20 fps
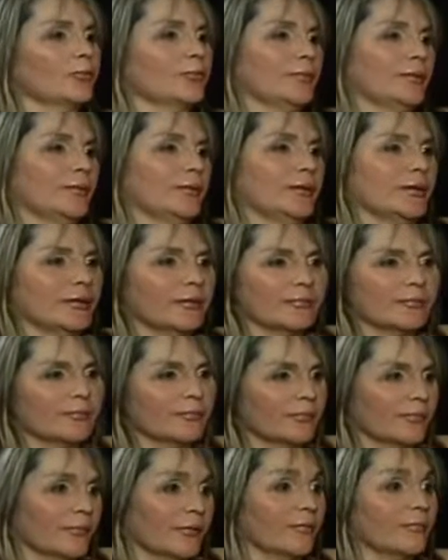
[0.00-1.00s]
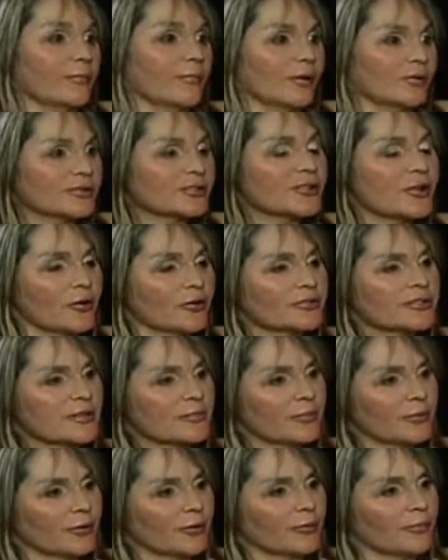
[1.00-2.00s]
will be most
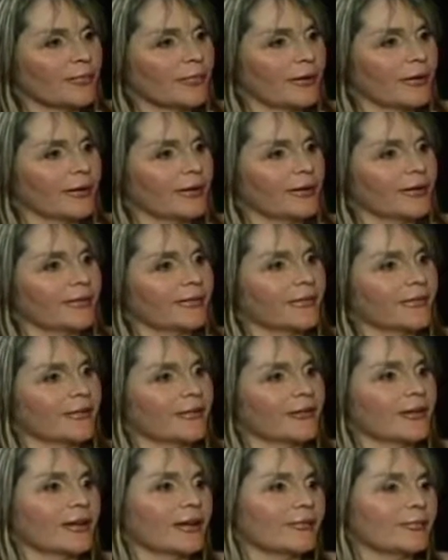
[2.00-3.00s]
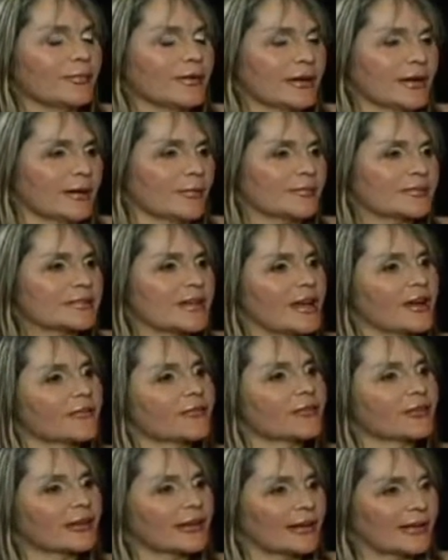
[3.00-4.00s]
noticeable by their life becomes
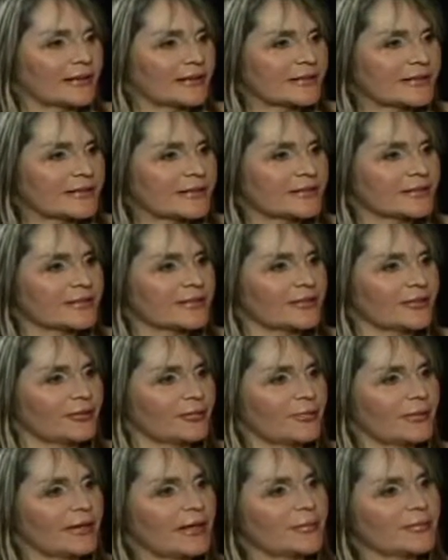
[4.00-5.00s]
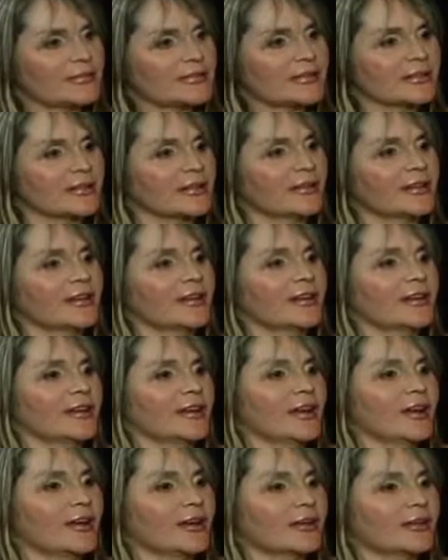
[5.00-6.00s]
effortless, and there becomes a
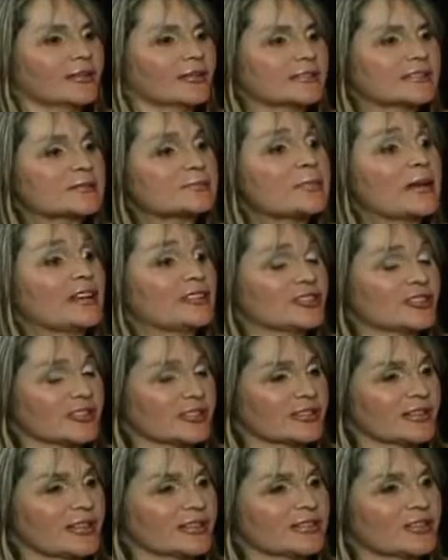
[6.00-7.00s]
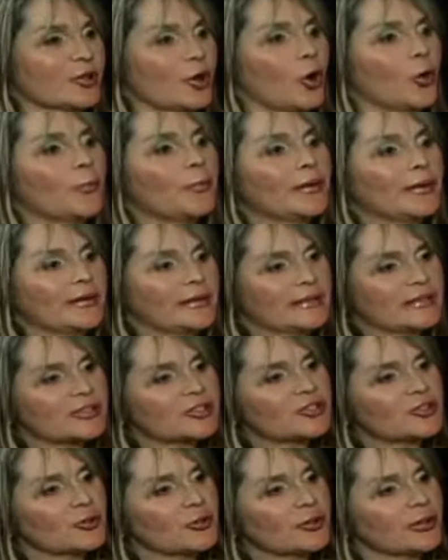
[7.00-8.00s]
spaciousness and
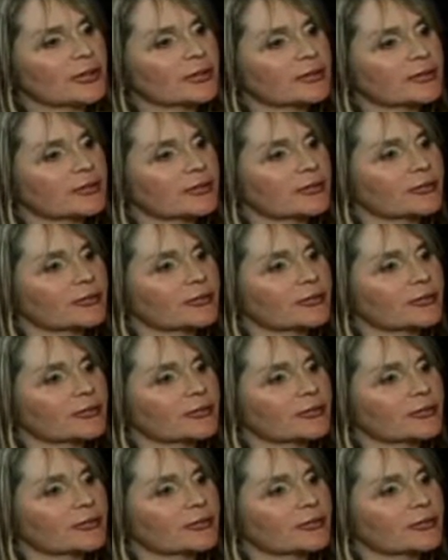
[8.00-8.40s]
openness to it.